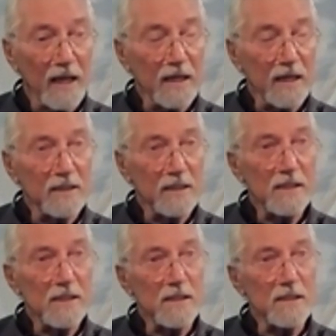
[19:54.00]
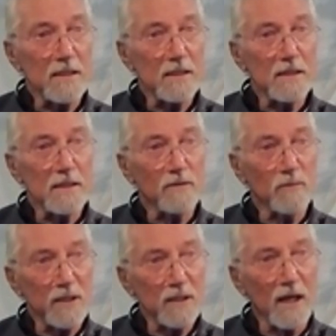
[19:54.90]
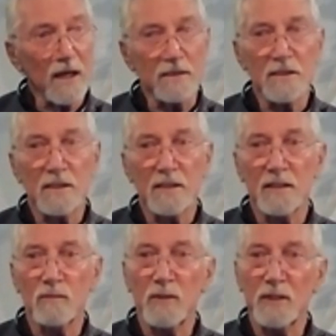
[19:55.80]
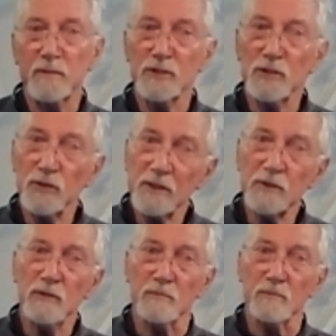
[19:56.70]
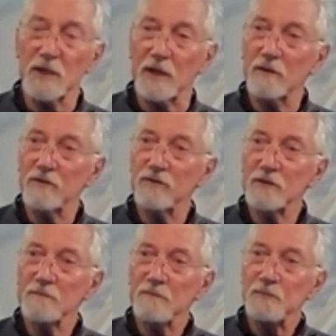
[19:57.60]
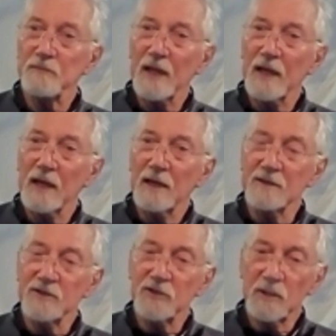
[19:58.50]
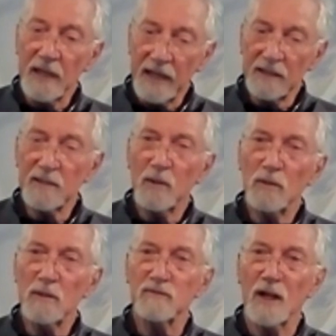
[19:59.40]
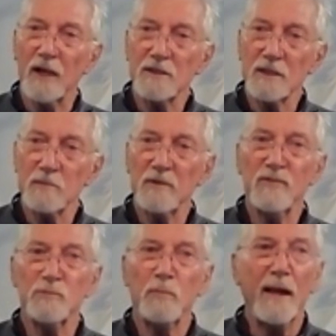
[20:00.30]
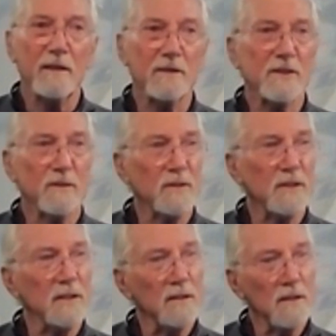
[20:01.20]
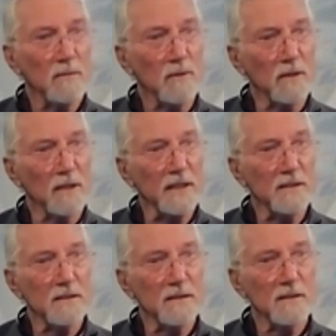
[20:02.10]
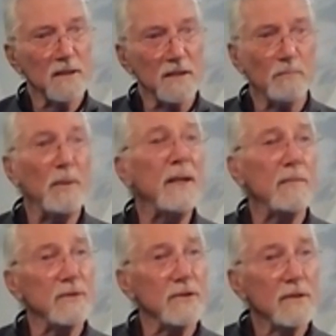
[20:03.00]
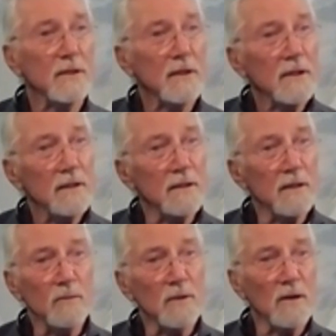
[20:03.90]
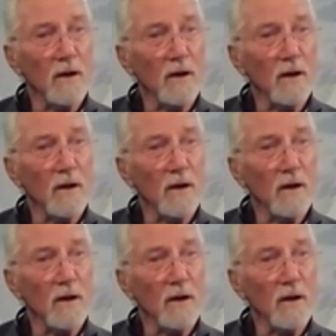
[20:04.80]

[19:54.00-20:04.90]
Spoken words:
And he realized what he was doing to himself. And so he ate the bowl of rice. Some of his pals that were his his peeps, were